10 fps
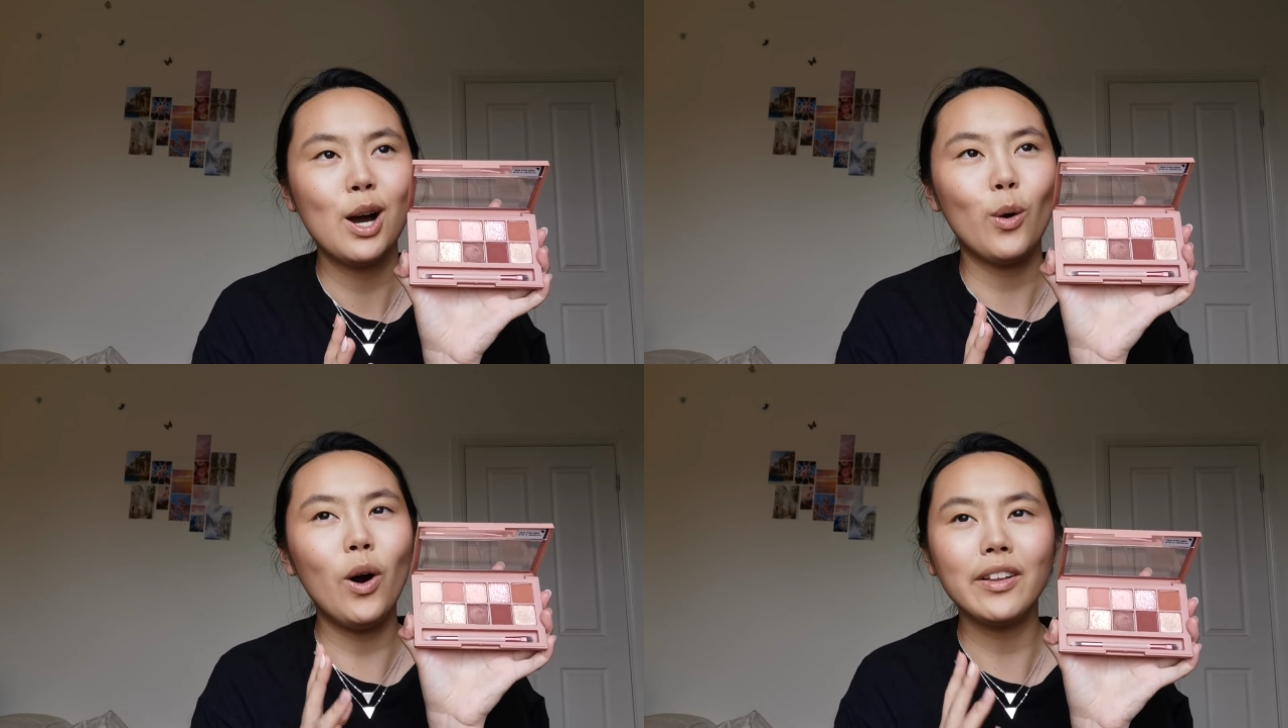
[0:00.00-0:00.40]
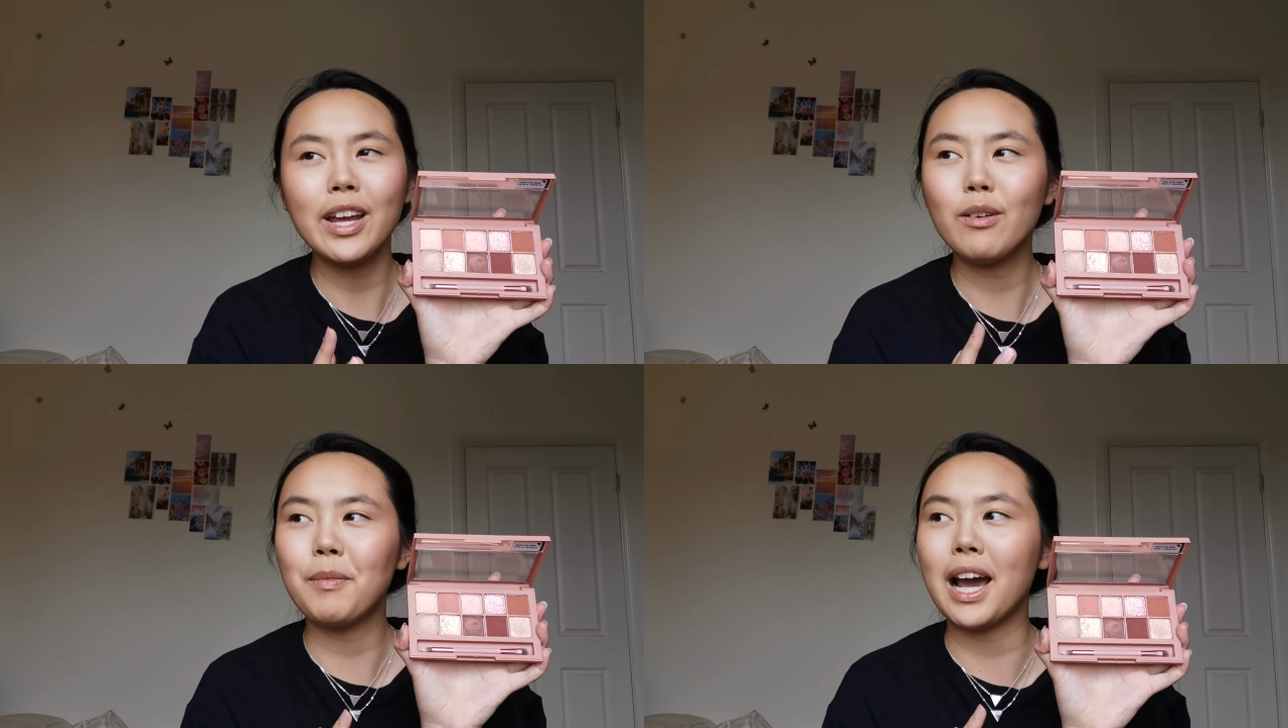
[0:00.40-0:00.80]
What they
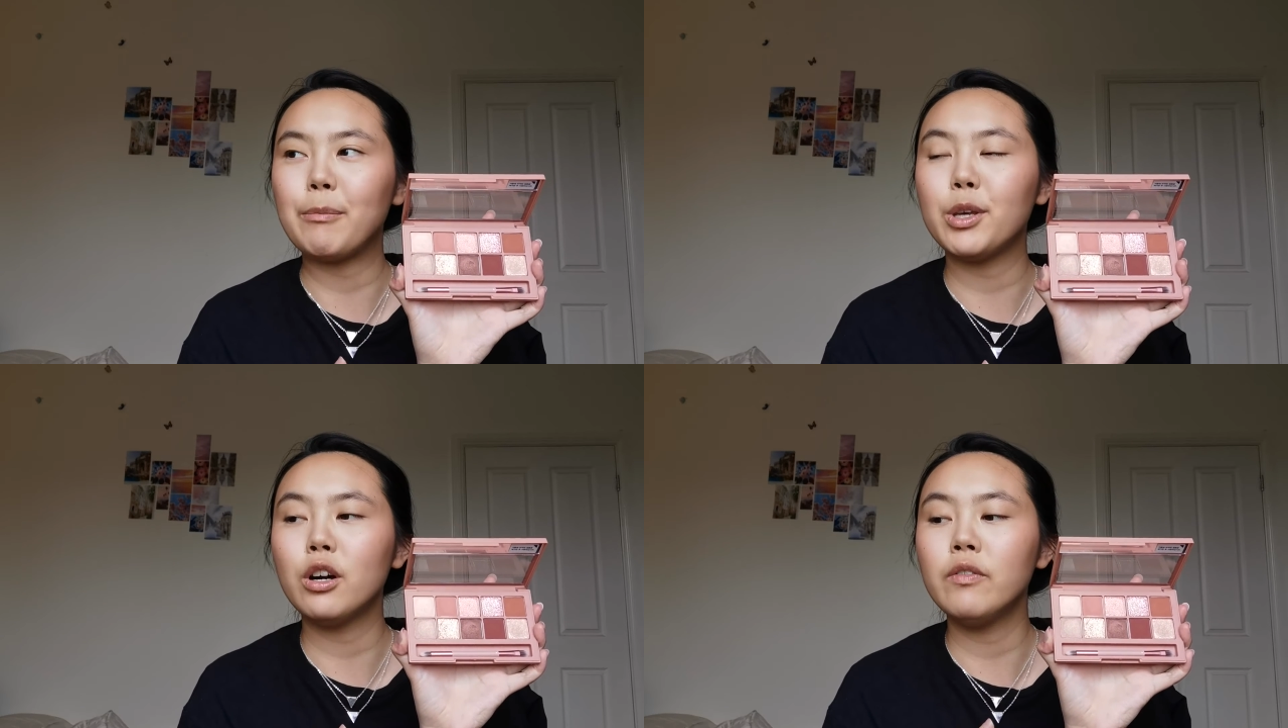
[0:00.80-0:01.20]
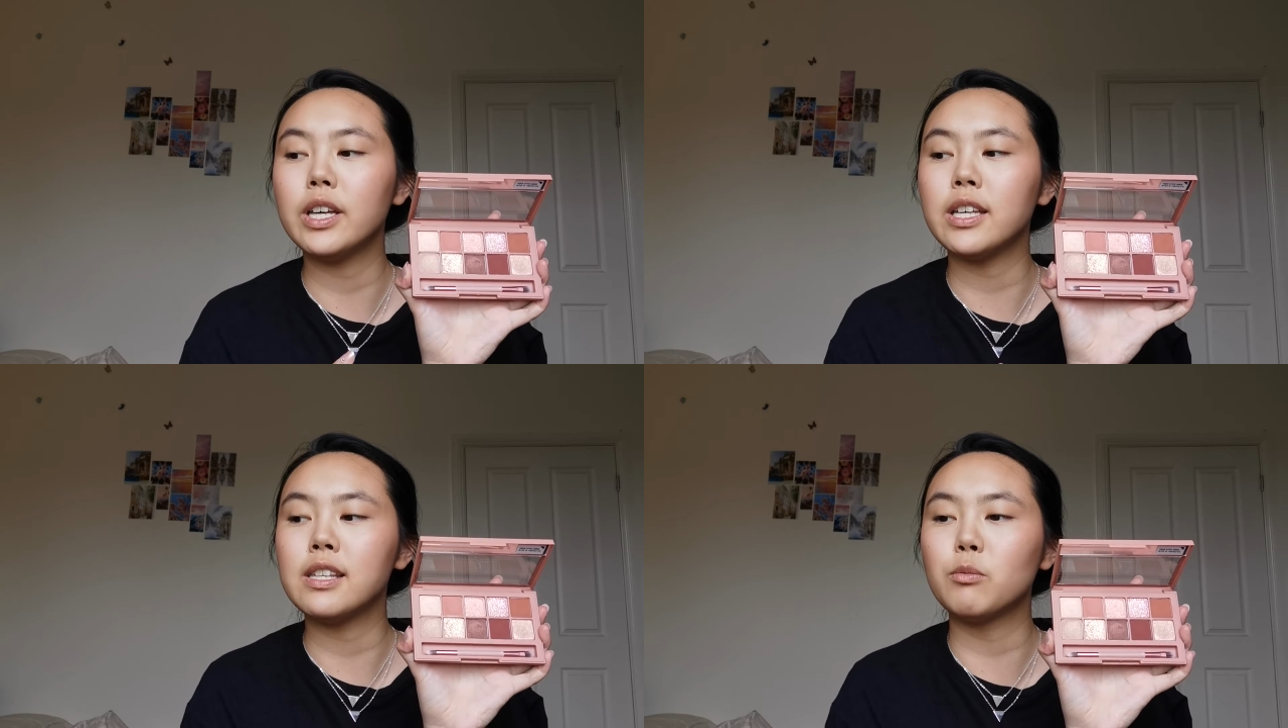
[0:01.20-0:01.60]
remind me of
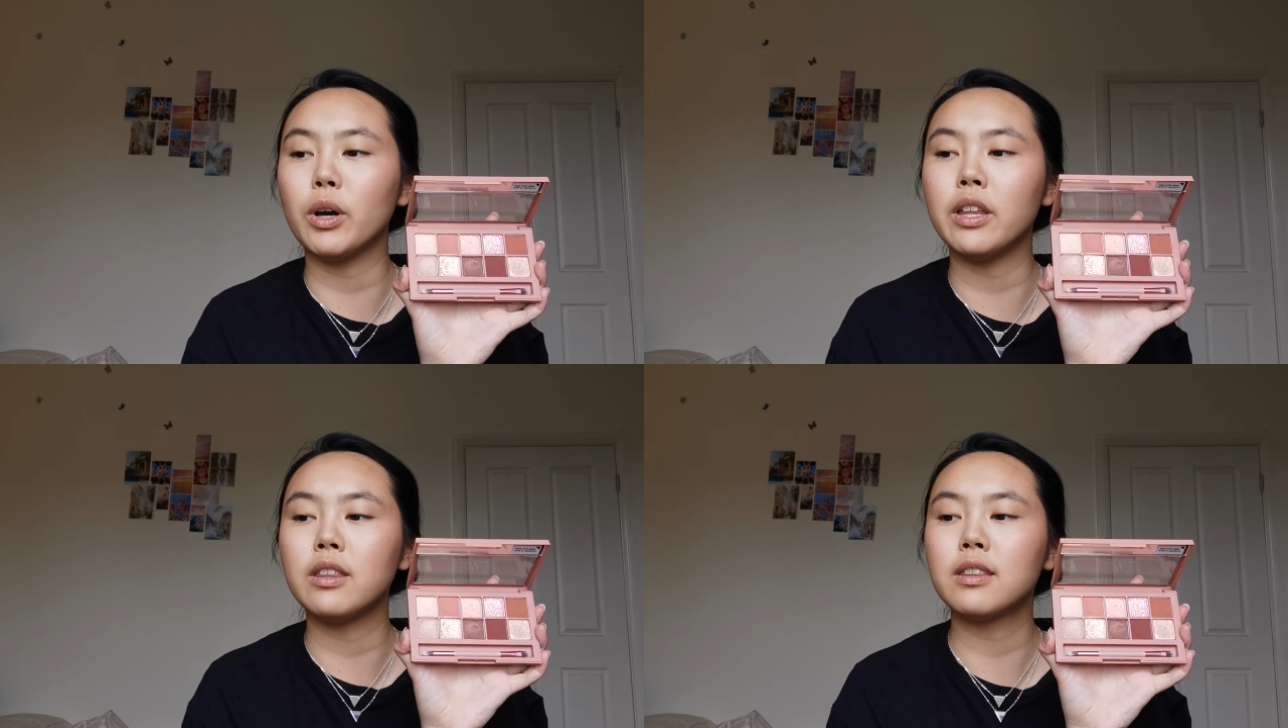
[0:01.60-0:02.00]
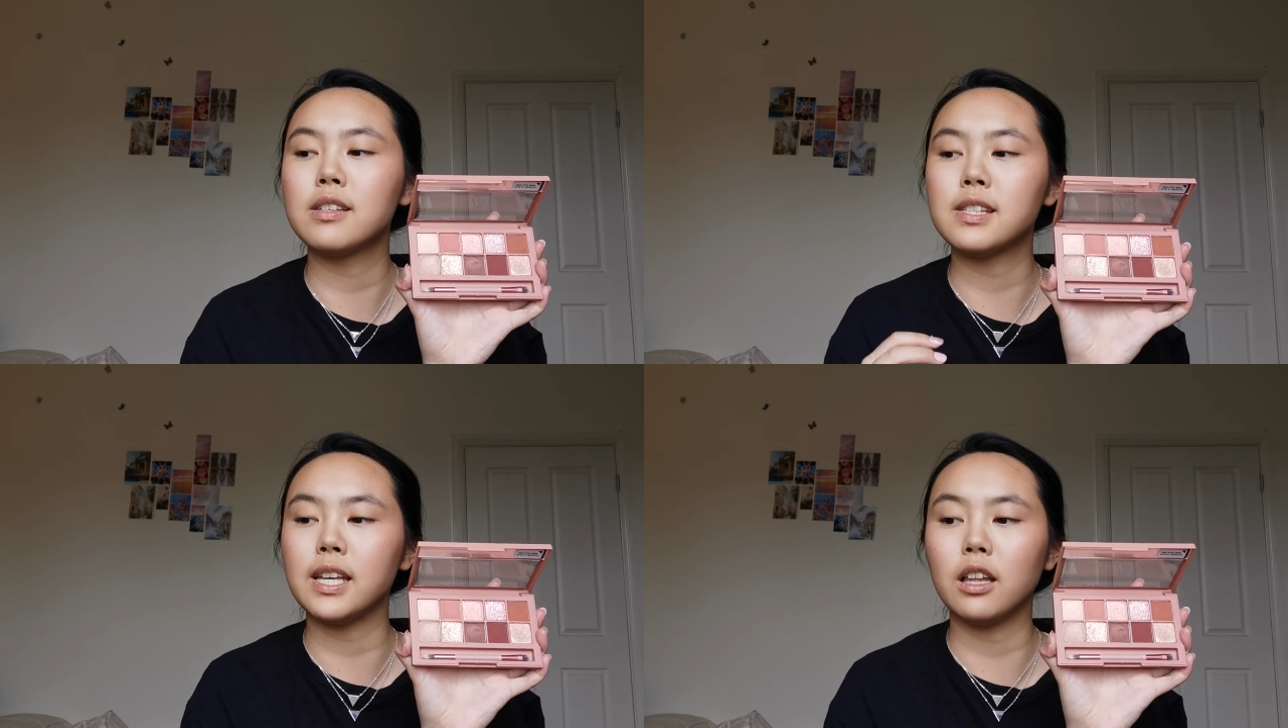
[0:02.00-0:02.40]
is when the
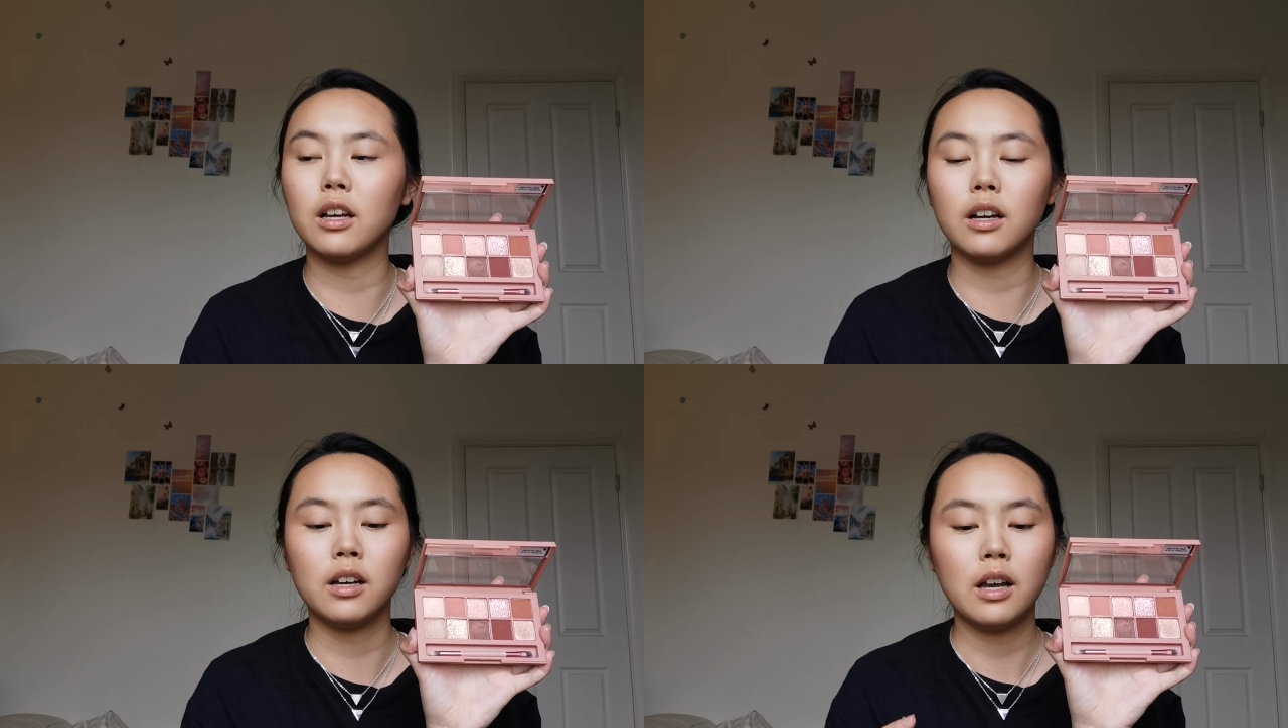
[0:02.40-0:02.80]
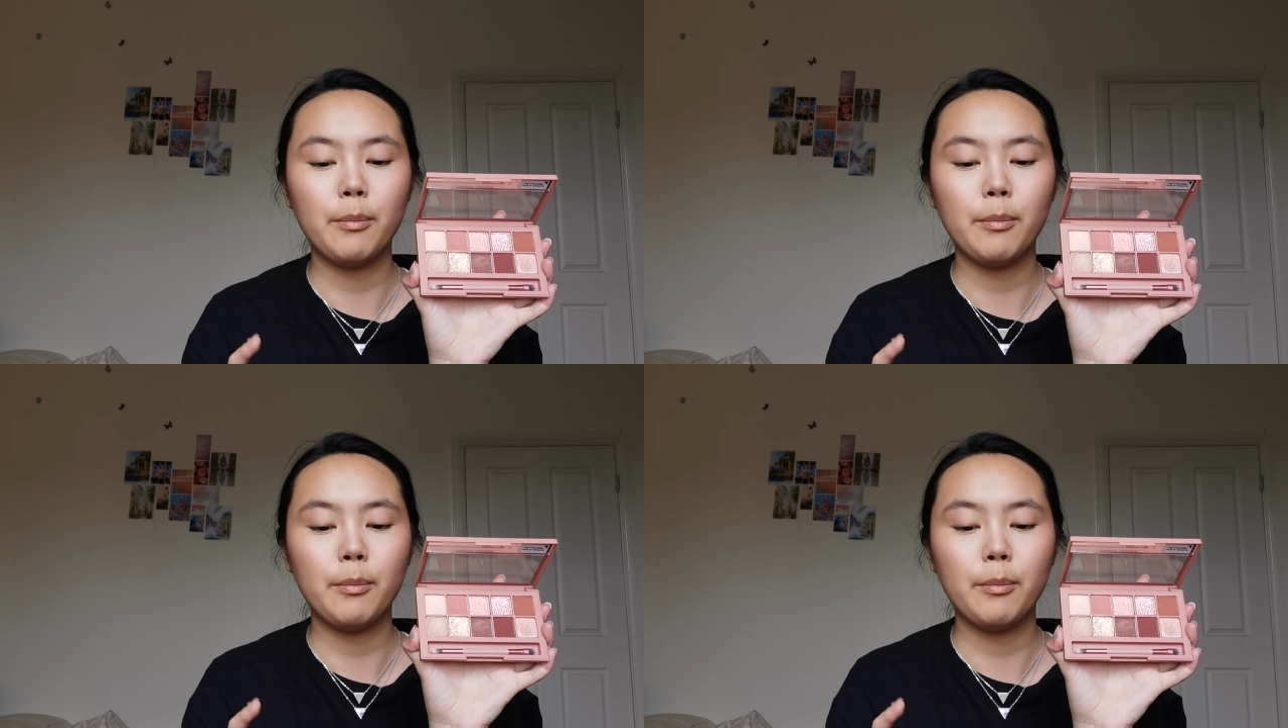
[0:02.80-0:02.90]
Stila